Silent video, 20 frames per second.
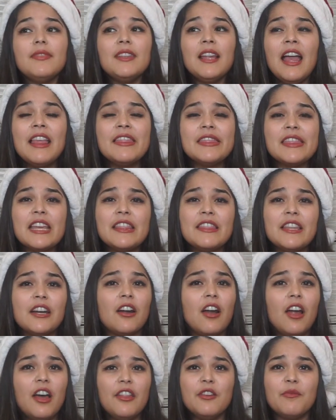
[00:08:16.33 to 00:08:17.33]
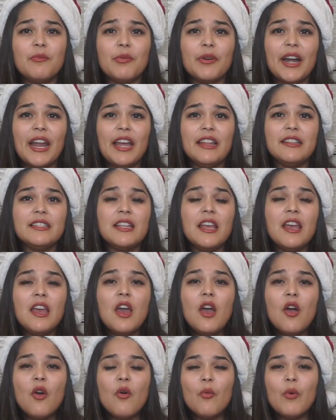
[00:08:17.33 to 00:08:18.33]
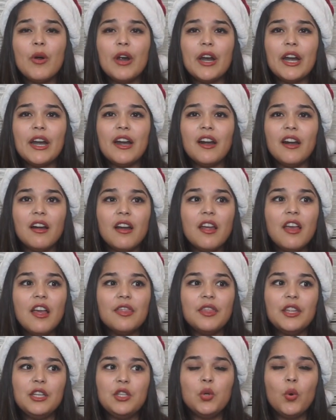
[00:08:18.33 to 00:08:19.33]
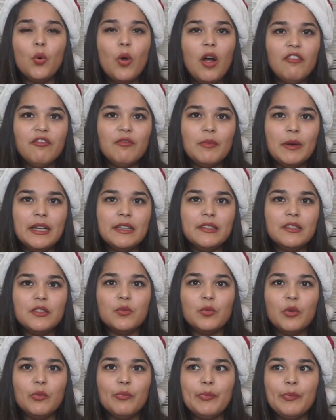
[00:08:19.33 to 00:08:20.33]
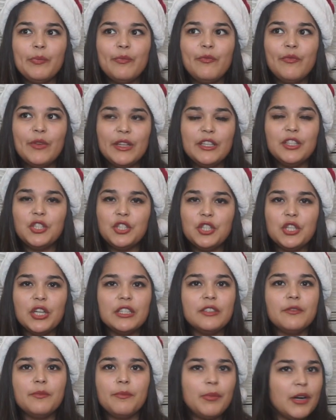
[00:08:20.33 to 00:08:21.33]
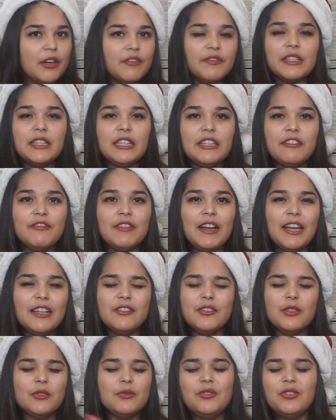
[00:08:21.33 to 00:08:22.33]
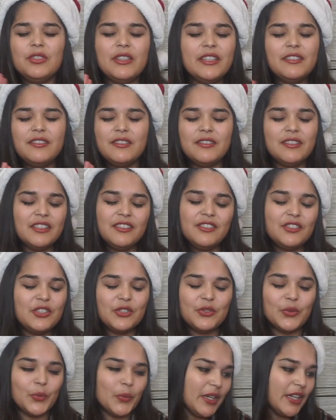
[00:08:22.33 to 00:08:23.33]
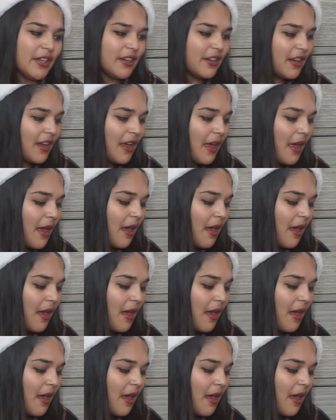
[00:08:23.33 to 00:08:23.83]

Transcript: And then there are other brands where the 12 months will fit just perfectly fine. So it's just weird.